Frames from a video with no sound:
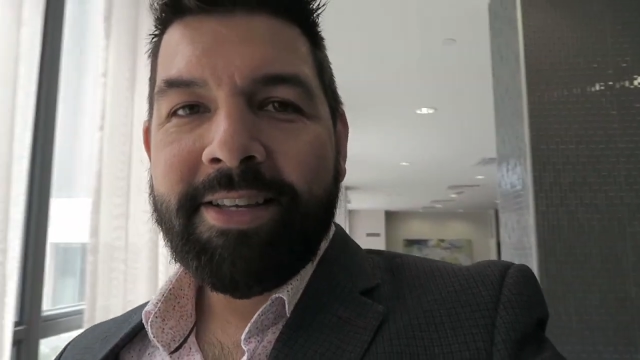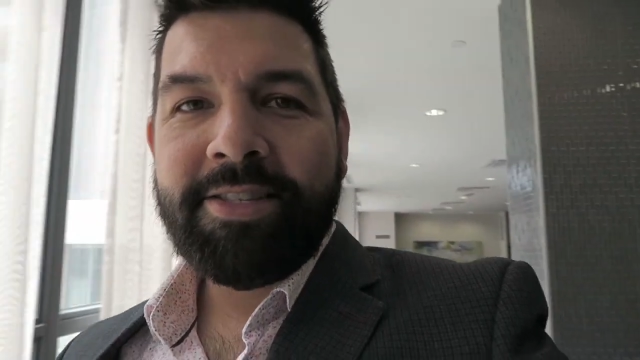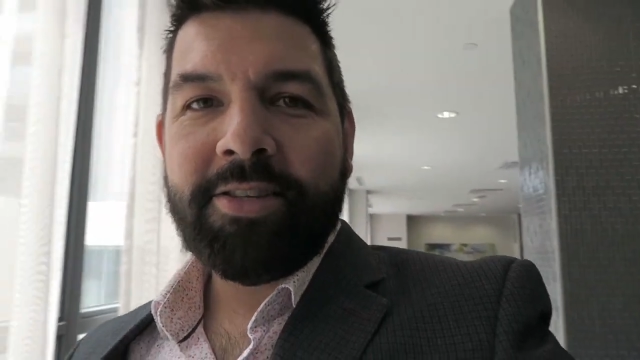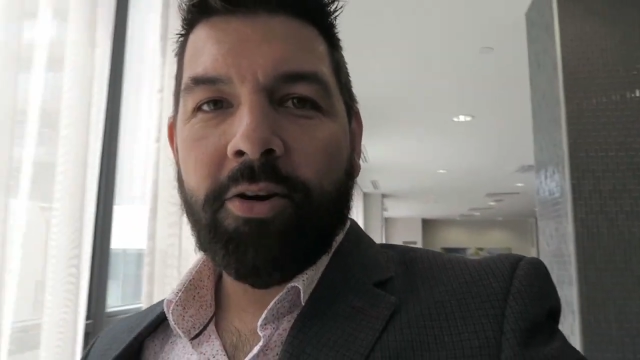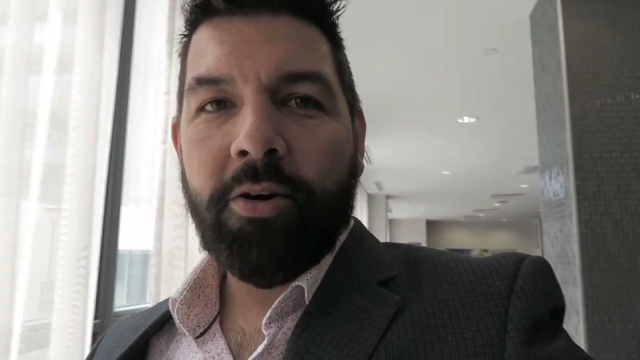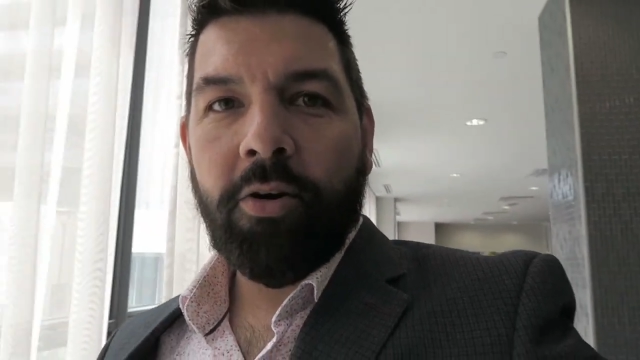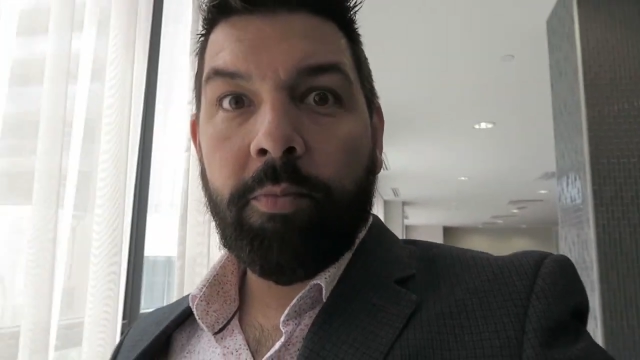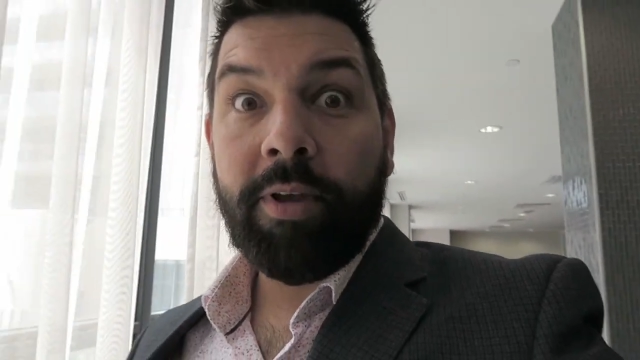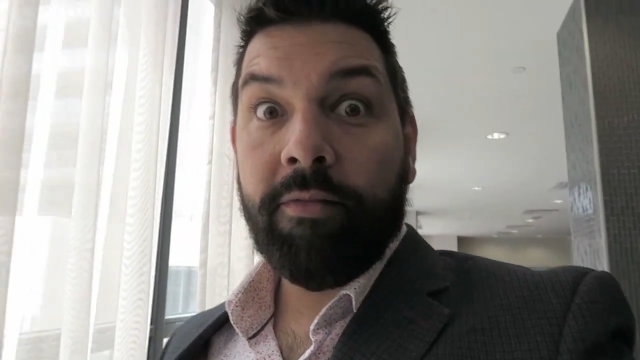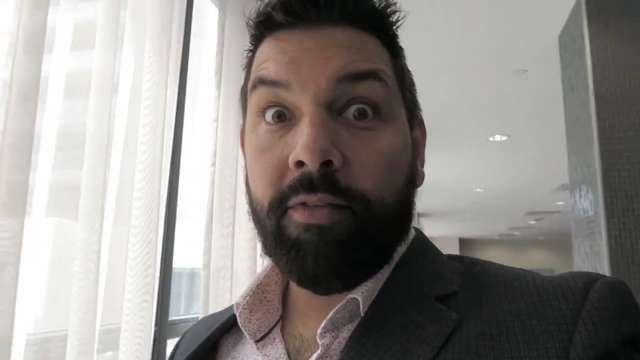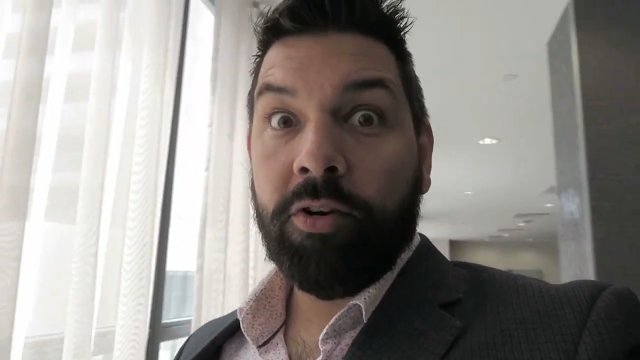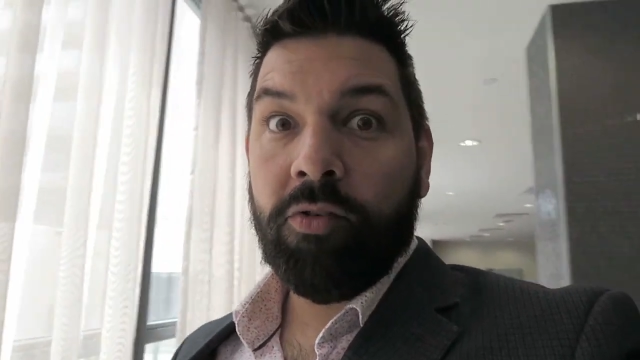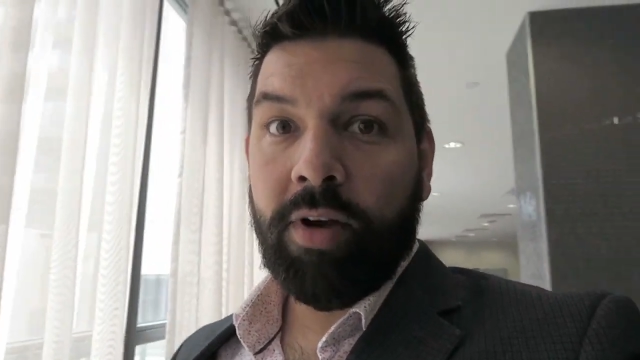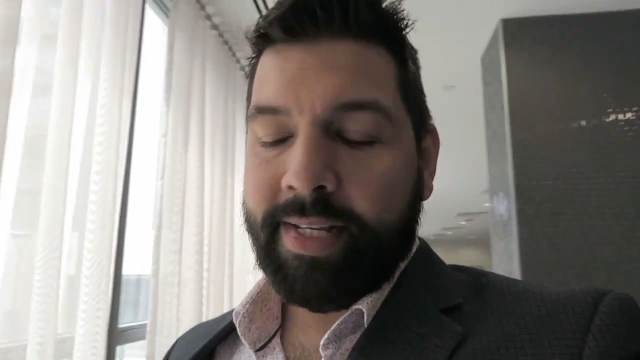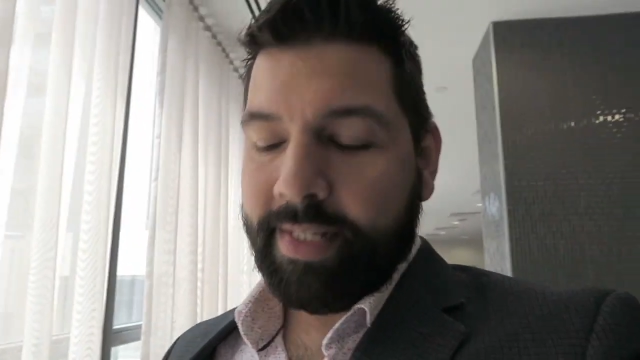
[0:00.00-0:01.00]
So hope you're
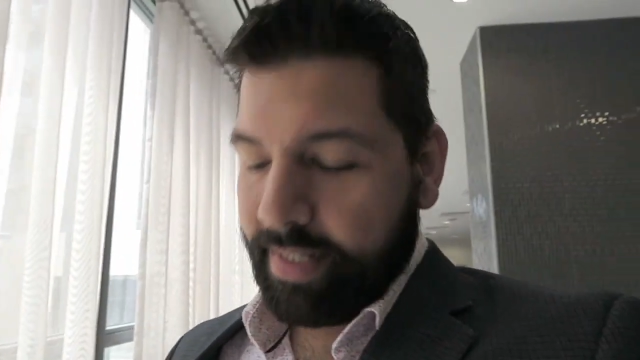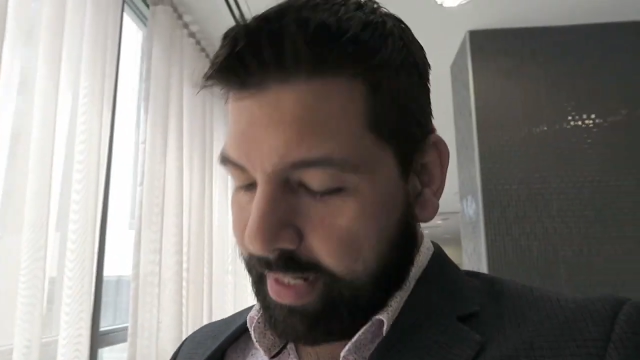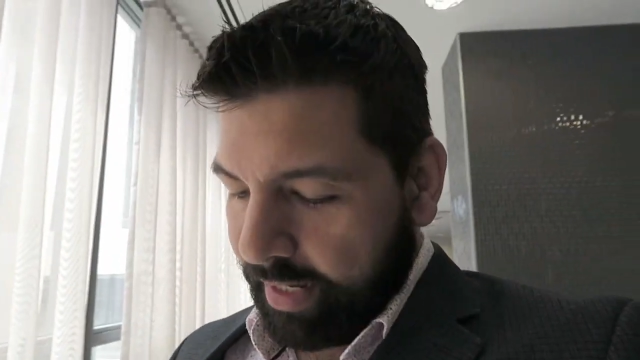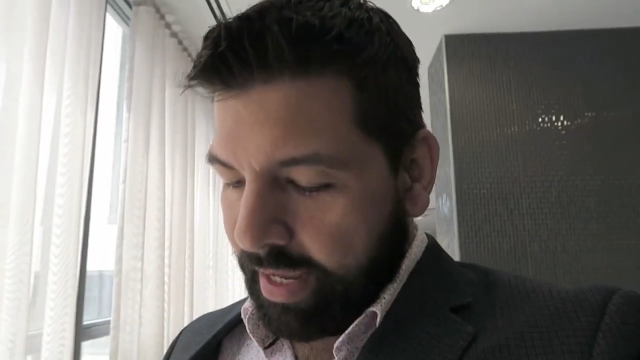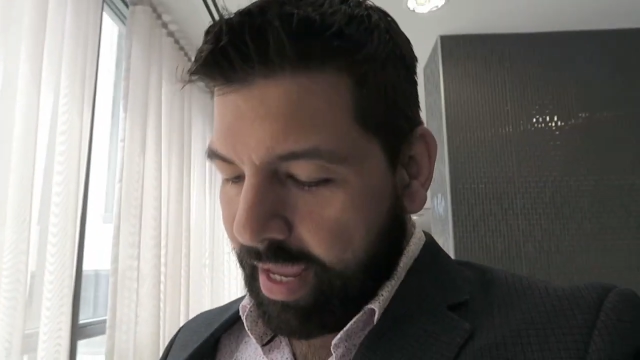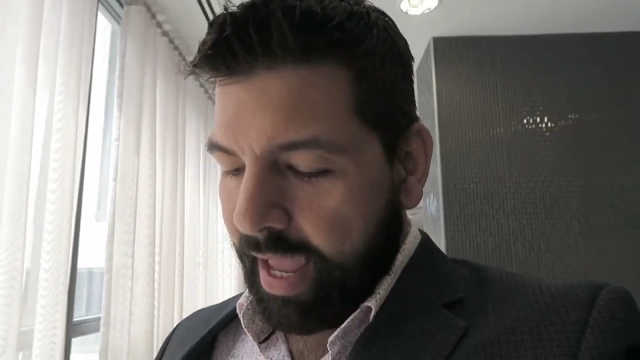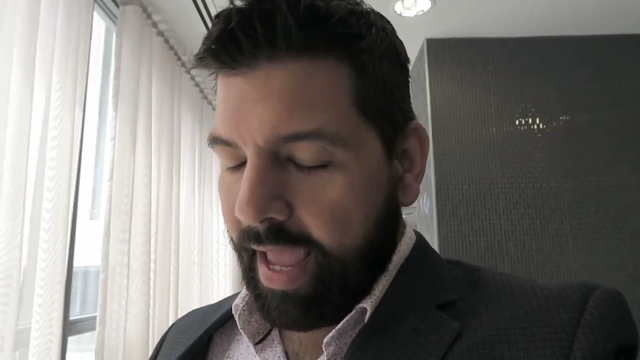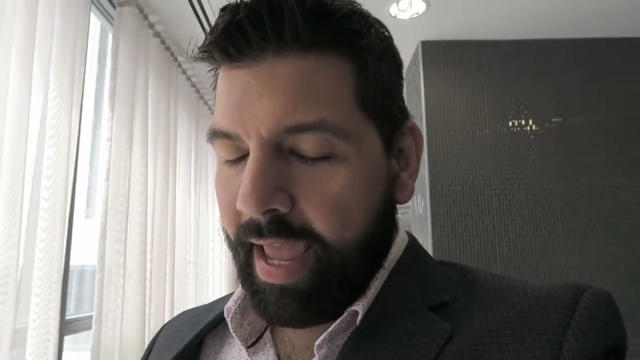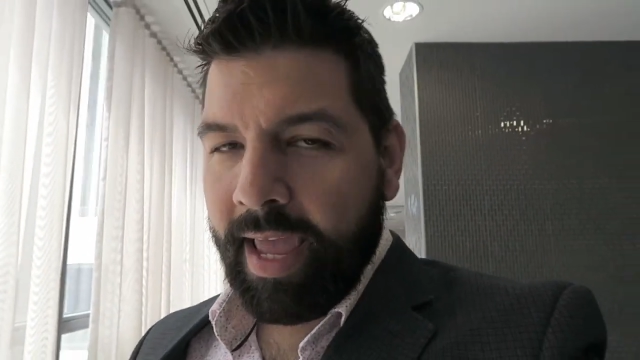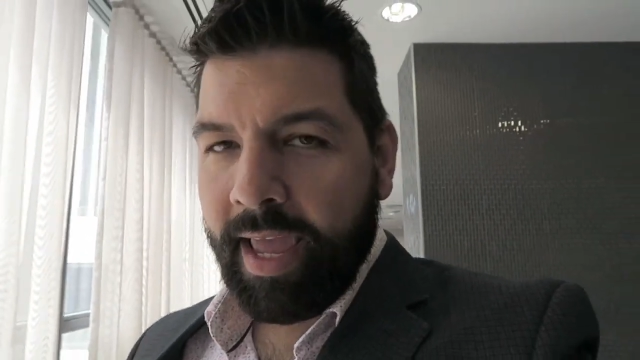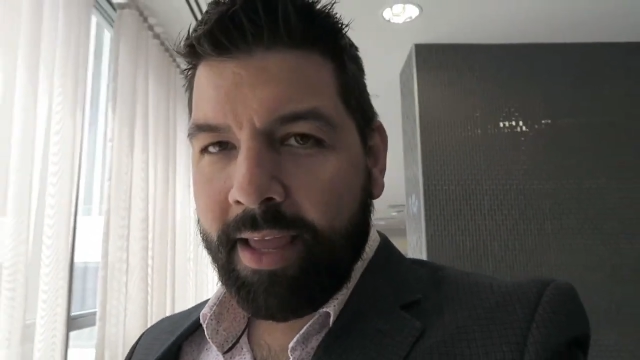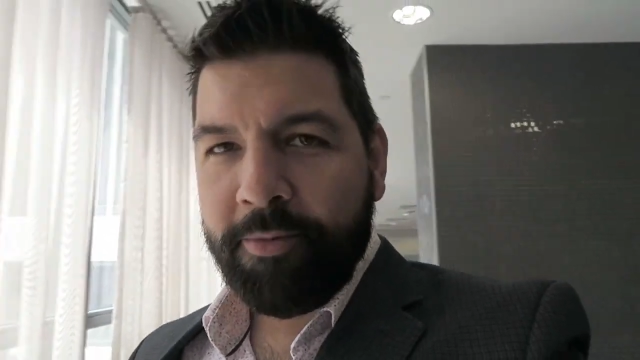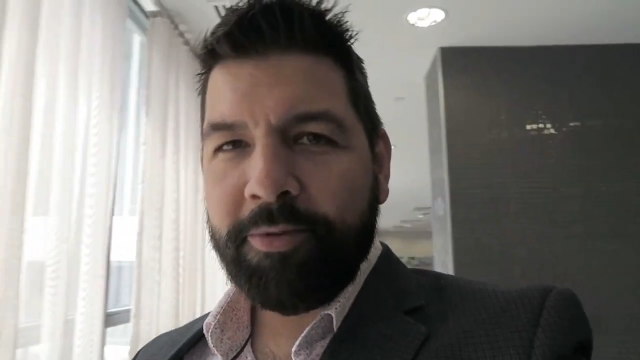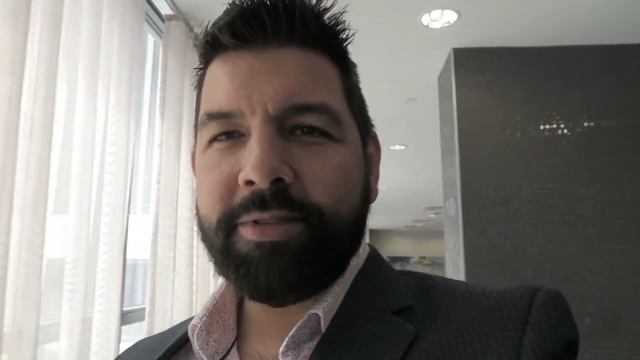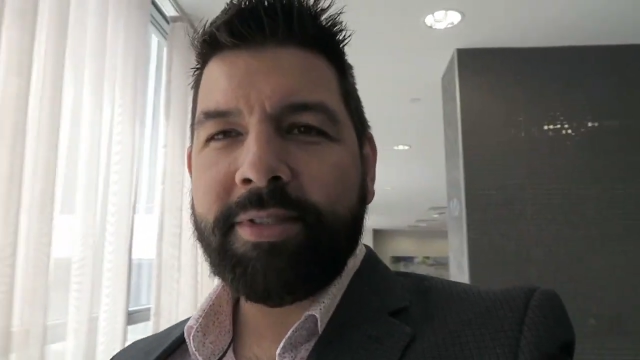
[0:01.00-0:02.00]
having a great
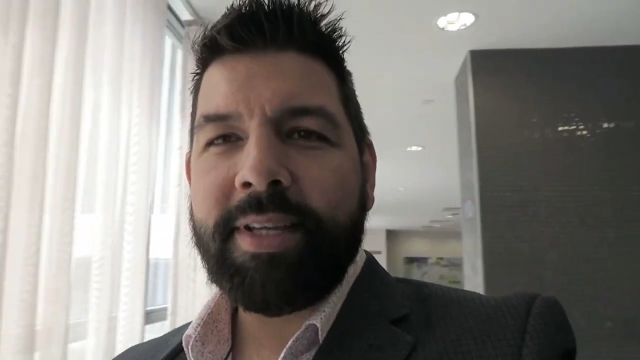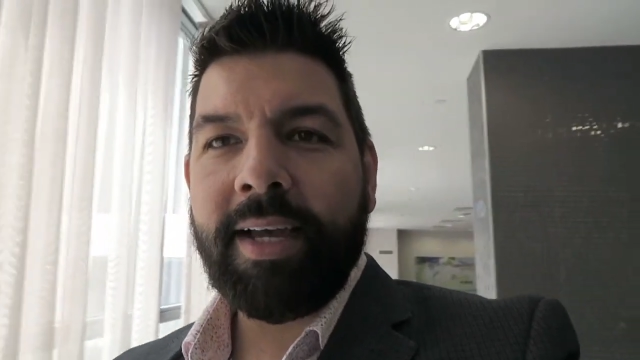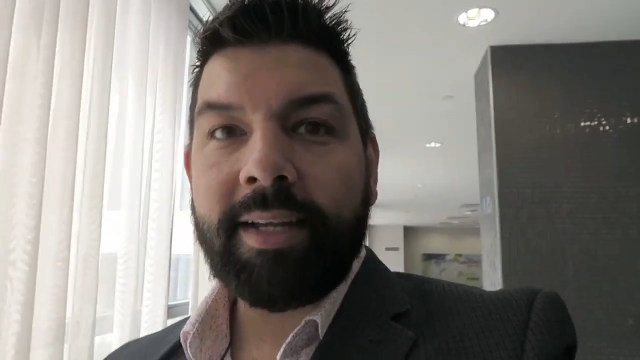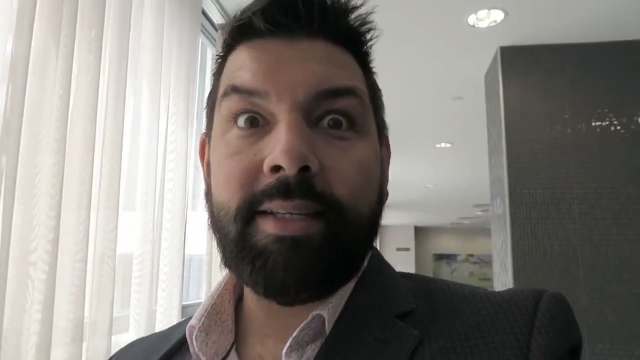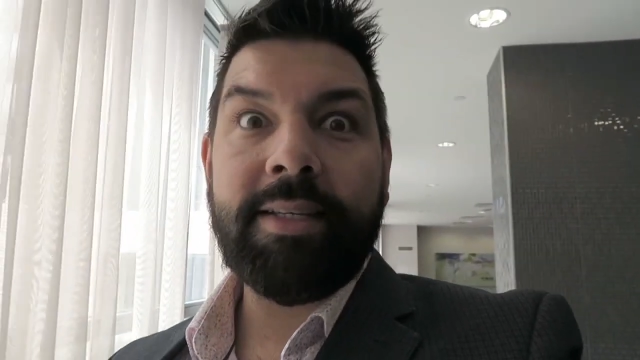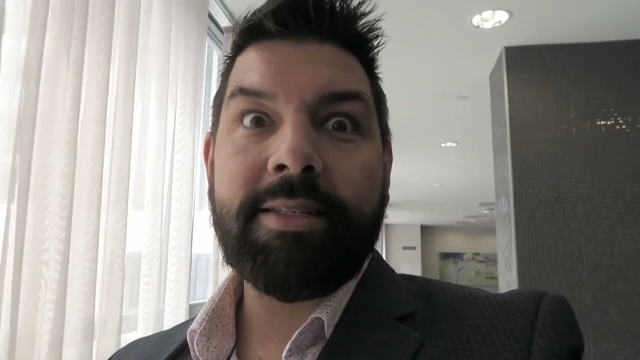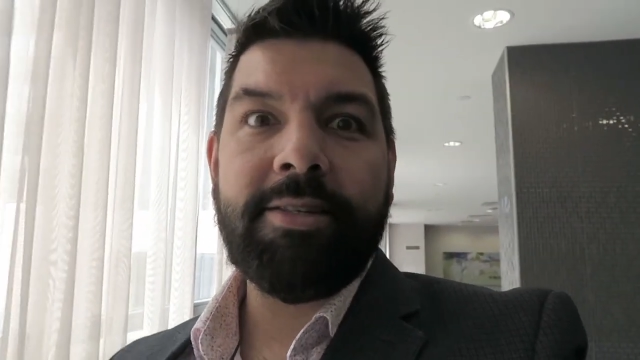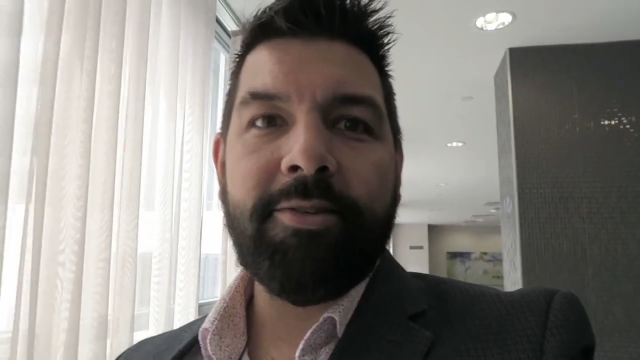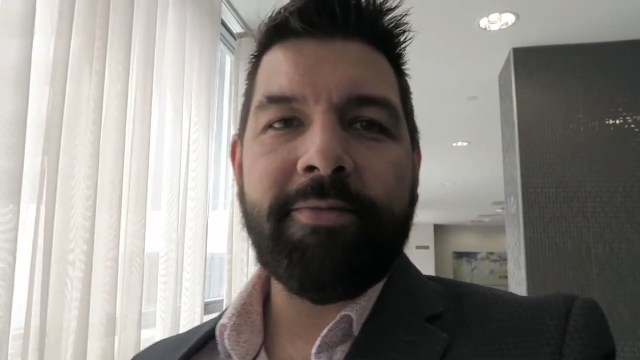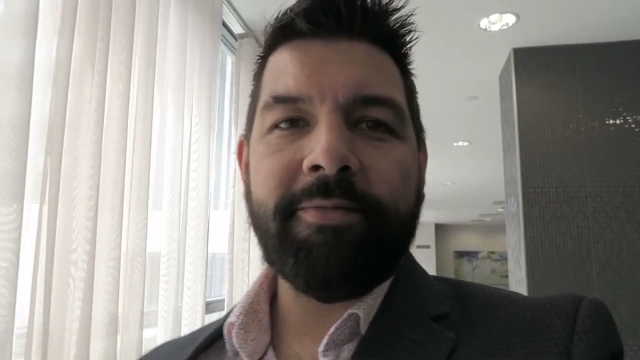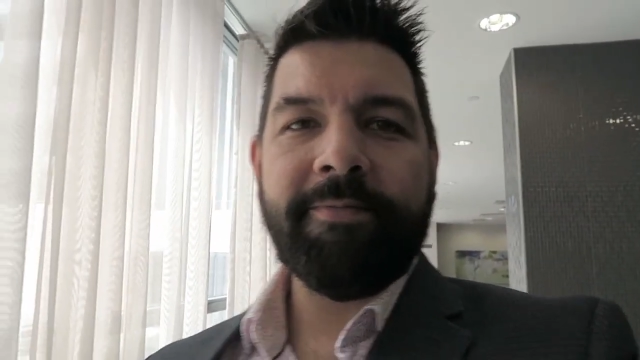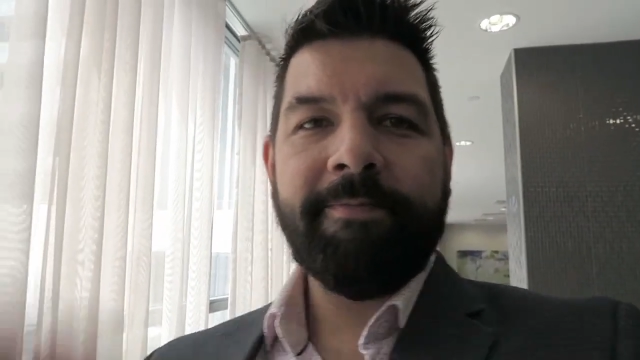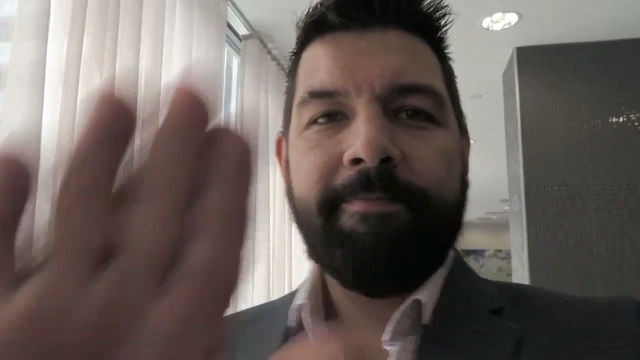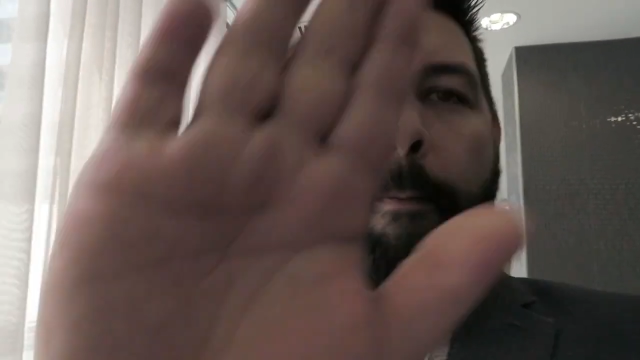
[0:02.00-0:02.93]
day, and we'll talk to you soon.